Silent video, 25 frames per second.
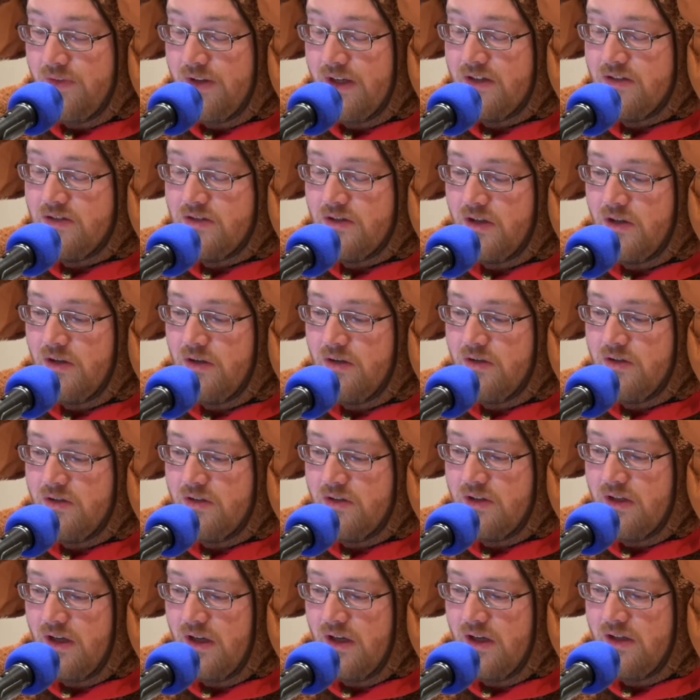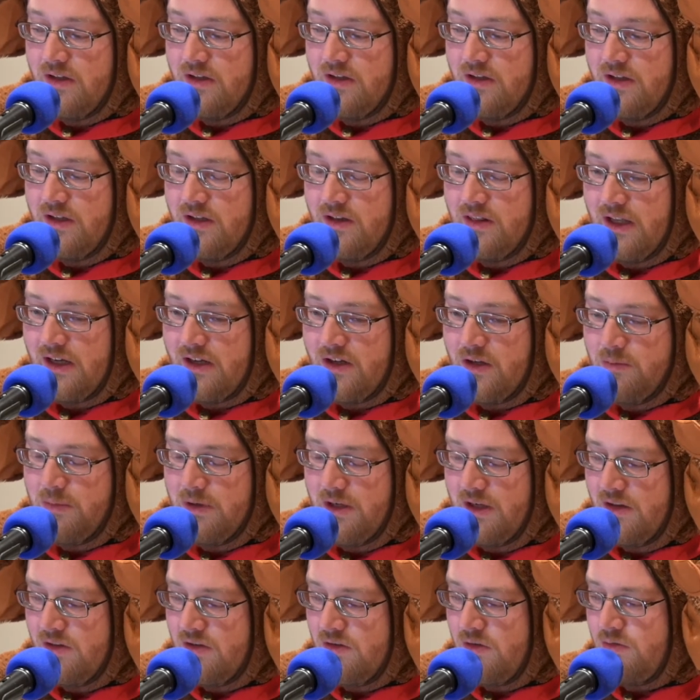And so that could be
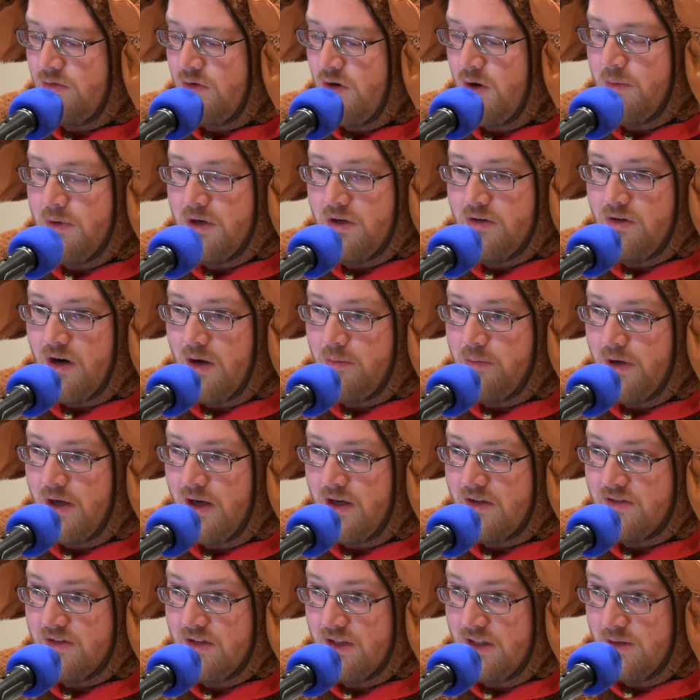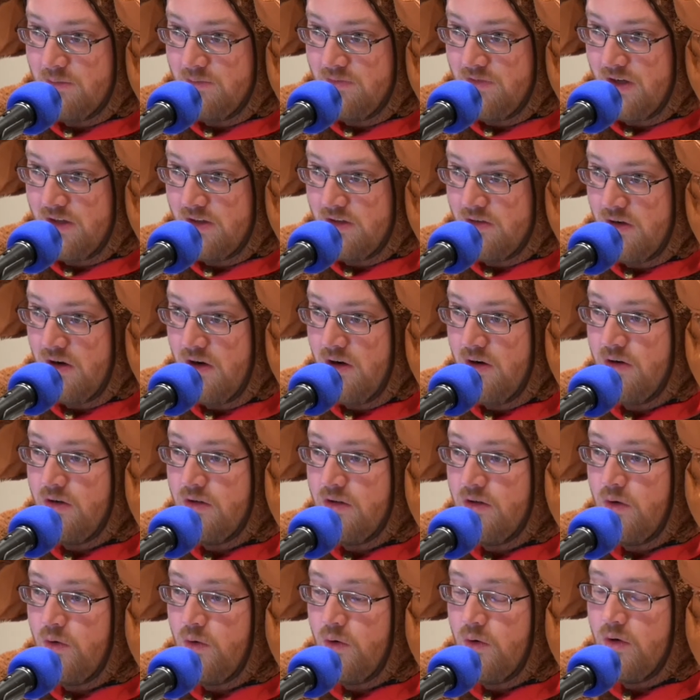either throw them in a Dropbox and let them find their own,
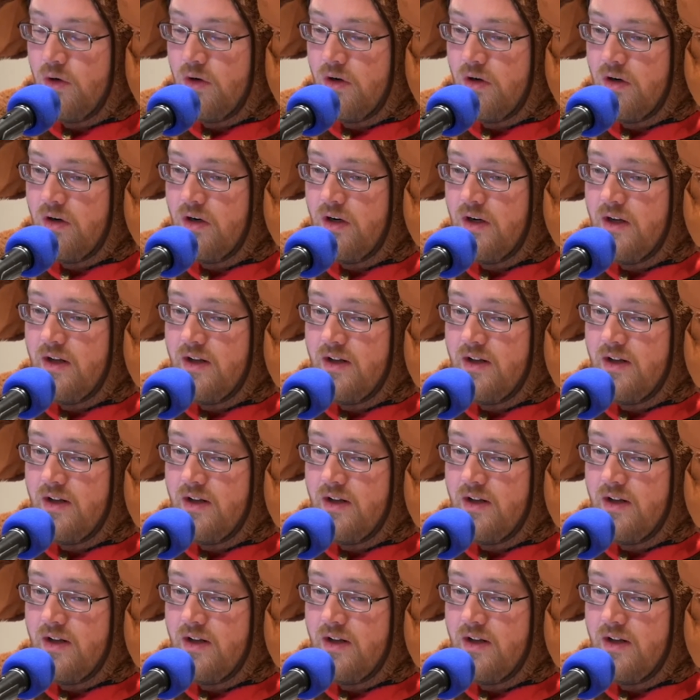or